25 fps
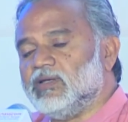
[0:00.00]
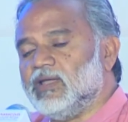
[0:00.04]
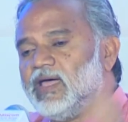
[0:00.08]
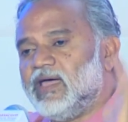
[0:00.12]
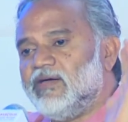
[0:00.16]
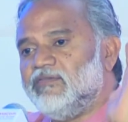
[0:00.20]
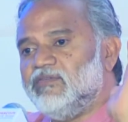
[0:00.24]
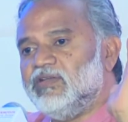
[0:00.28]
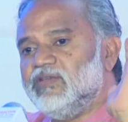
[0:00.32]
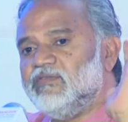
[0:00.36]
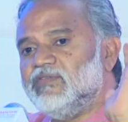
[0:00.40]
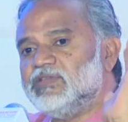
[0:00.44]

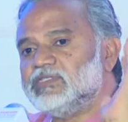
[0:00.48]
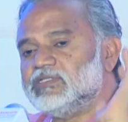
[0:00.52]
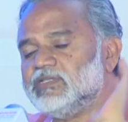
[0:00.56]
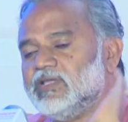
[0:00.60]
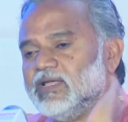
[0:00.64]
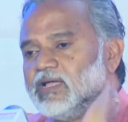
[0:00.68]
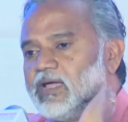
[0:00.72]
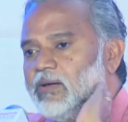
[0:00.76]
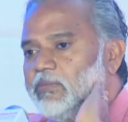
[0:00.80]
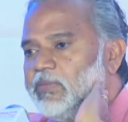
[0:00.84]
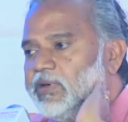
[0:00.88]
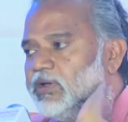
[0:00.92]
I've invested in a
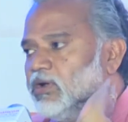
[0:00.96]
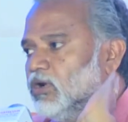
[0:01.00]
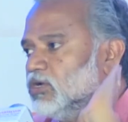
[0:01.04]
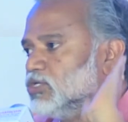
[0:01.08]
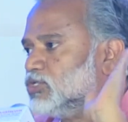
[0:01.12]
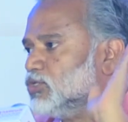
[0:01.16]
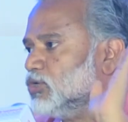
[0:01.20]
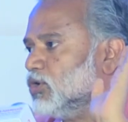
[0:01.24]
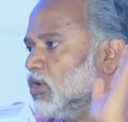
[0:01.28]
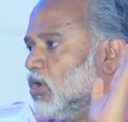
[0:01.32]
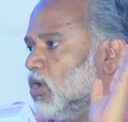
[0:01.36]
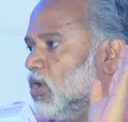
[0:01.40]
company called
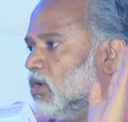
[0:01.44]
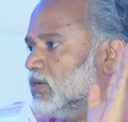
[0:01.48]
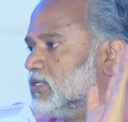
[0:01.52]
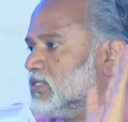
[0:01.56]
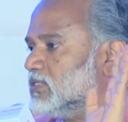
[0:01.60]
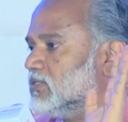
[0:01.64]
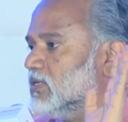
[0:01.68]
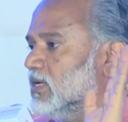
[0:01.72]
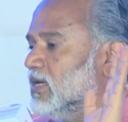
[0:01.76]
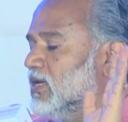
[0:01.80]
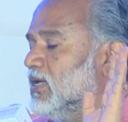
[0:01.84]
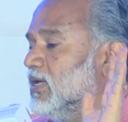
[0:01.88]

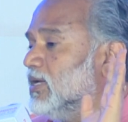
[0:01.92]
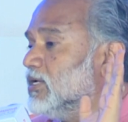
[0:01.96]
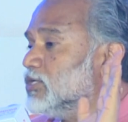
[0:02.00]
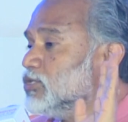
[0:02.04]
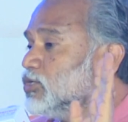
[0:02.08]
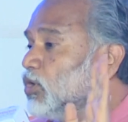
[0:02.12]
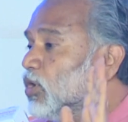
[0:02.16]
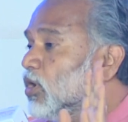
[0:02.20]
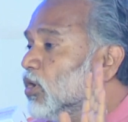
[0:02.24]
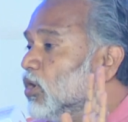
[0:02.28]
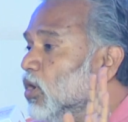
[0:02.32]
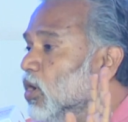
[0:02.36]

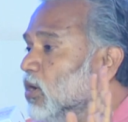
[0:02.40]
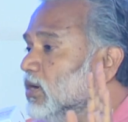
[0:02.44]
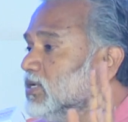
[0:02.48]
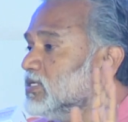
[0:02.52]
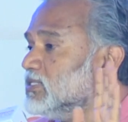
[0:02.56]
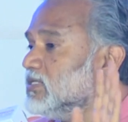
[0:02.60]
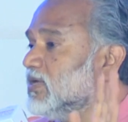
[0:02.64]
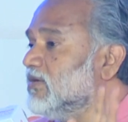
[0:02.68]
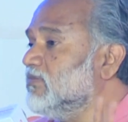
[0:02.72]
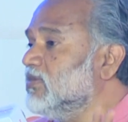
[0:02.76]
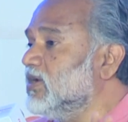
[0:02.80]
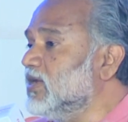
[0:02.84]
Solaron
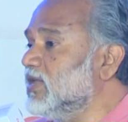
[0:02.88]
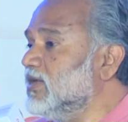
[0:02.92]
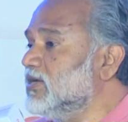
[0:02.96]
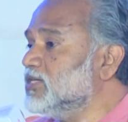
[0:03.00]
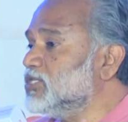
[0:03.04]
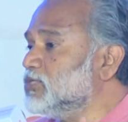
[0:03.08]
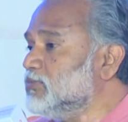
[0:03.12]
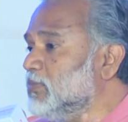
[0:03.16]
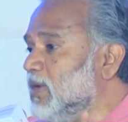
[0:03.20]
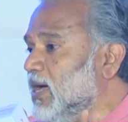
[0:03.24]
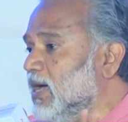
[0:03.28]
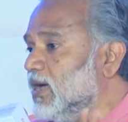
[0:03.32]
7
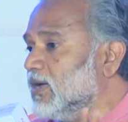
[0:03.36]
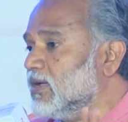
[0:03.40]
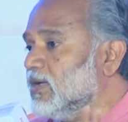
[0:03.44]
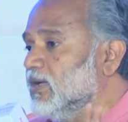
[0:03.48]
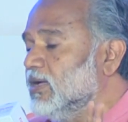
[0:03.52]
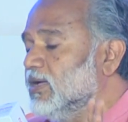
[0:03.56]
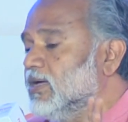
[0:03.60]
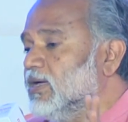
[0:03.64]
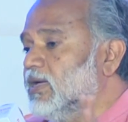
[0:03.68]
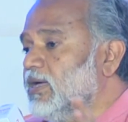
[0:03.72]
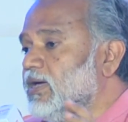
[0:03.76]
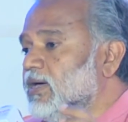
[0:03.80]
years back,
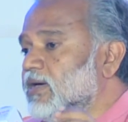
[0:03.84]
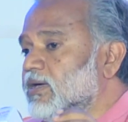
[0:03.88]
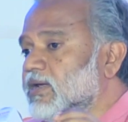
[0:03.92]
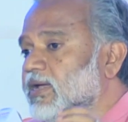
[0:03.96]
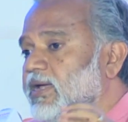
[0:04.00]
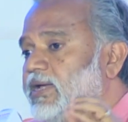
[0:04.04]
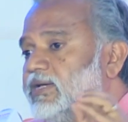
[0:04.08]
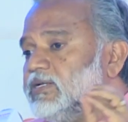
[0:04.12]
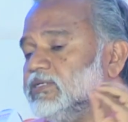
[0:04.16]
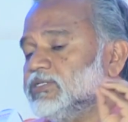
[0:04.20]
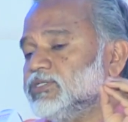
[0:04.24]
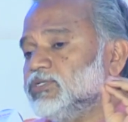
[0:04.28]

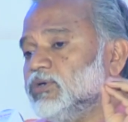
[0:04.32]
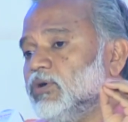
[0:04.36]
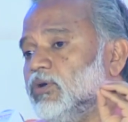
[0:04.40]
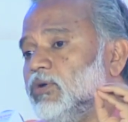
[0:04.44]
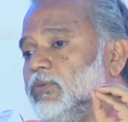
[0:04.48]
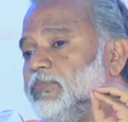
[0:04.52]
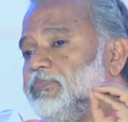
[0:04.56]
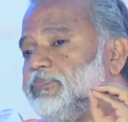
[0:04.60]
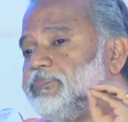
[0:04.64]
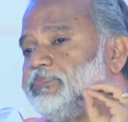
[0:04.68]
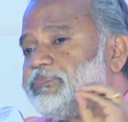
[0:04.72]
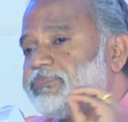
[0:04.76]
right?
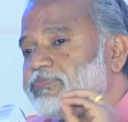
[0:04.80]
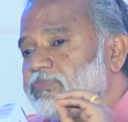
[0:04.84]
So